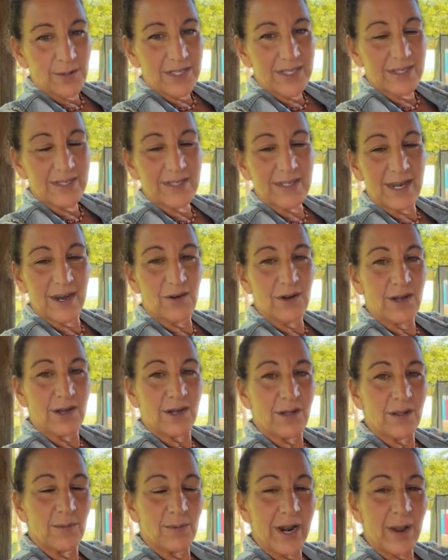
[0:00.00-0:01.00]
That was
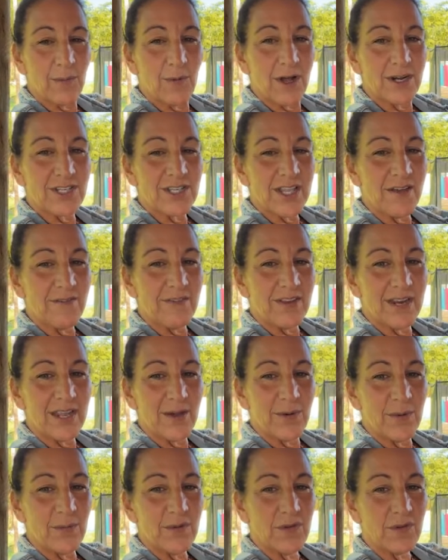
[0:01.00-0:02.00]
hysterical when I watched that
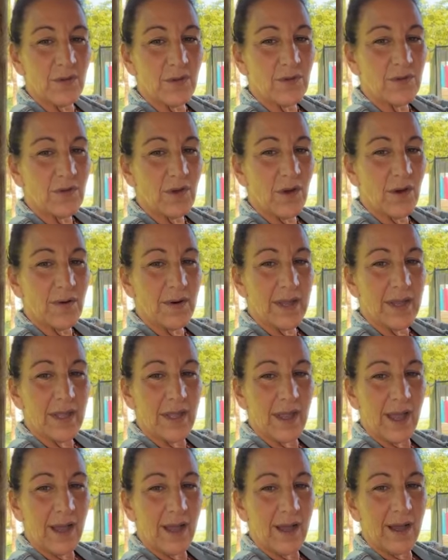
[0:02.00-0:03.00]
video. It was so
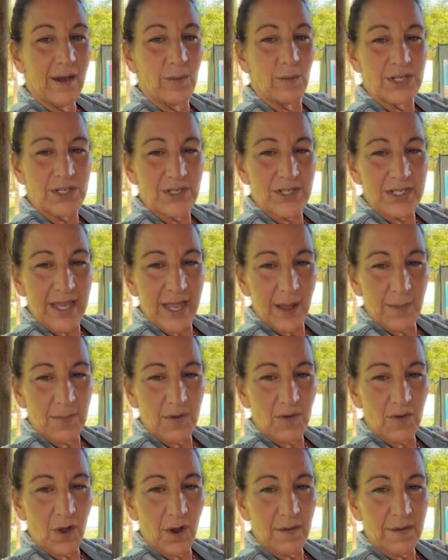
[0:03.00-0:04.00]
sorry. Would you say
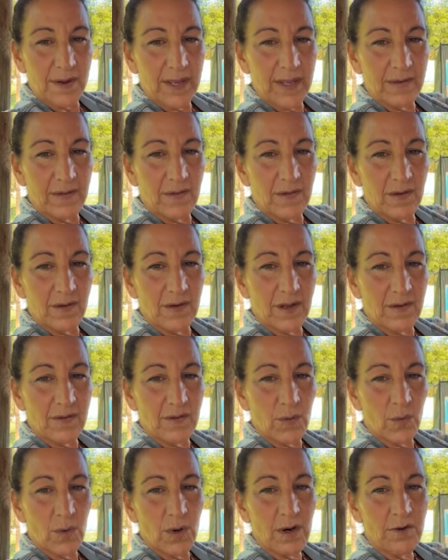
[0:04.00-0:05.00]
I'm sorry? It still
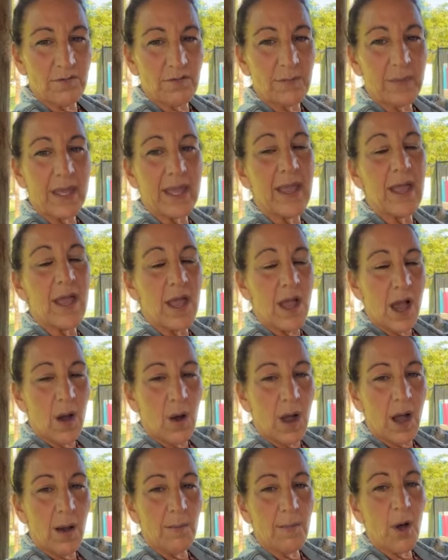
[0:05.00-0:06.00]
doesn't work for me.
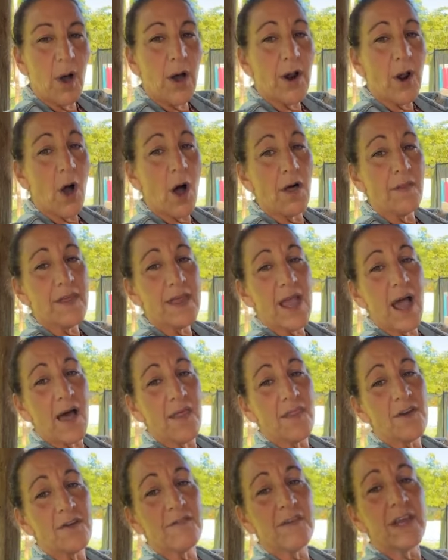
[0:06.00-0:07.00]
On all the
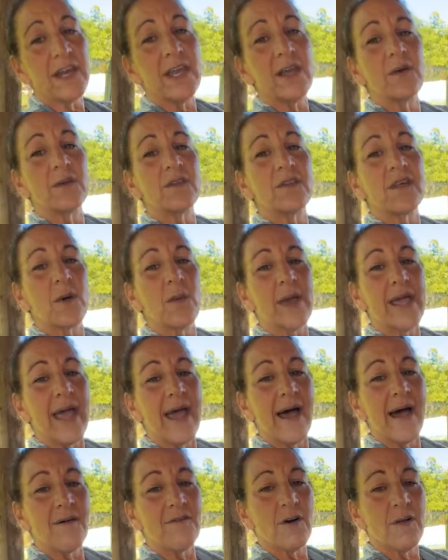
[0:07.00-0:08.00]
other videos that we
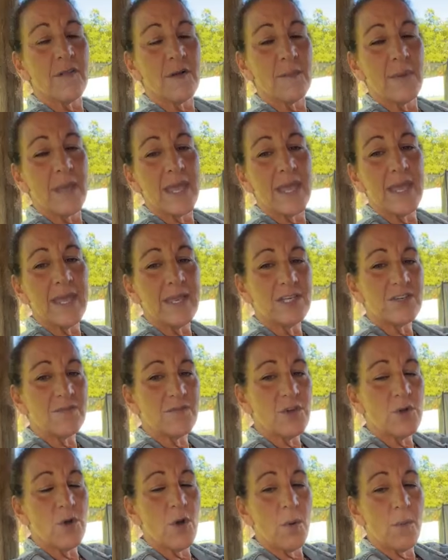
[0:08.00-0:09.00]
have on the page,
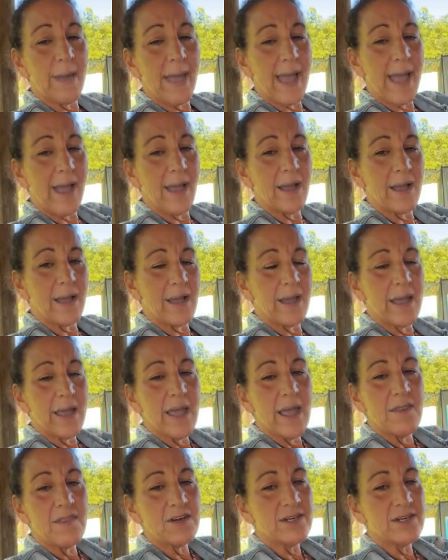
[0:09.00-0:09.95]
if you go back,